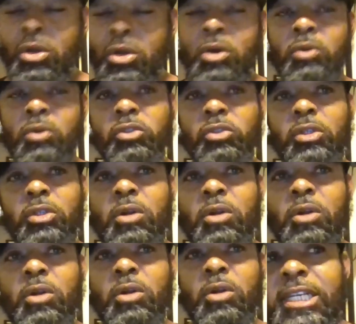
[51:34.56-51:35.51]

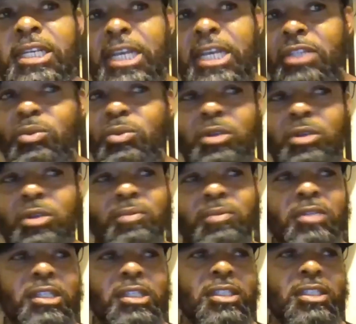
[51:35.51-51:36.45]
So
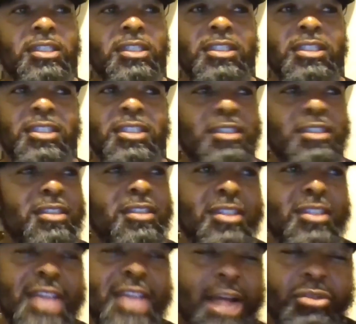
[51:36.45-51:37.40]
that's what this.
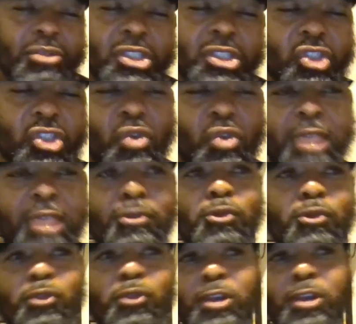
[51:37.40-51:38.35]
I was just
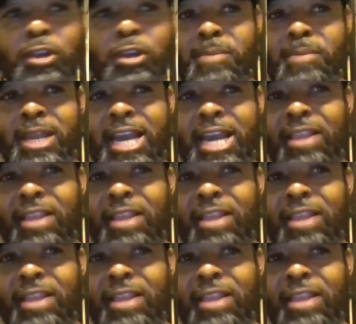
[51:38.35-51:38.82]
grateful for them, man.